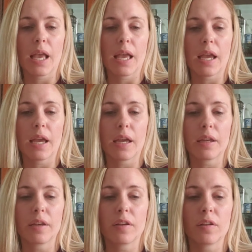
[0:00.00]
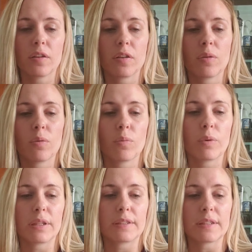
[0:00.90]
And
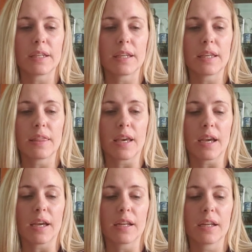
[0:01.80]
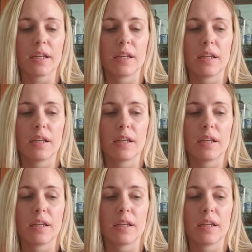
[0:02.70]
we see that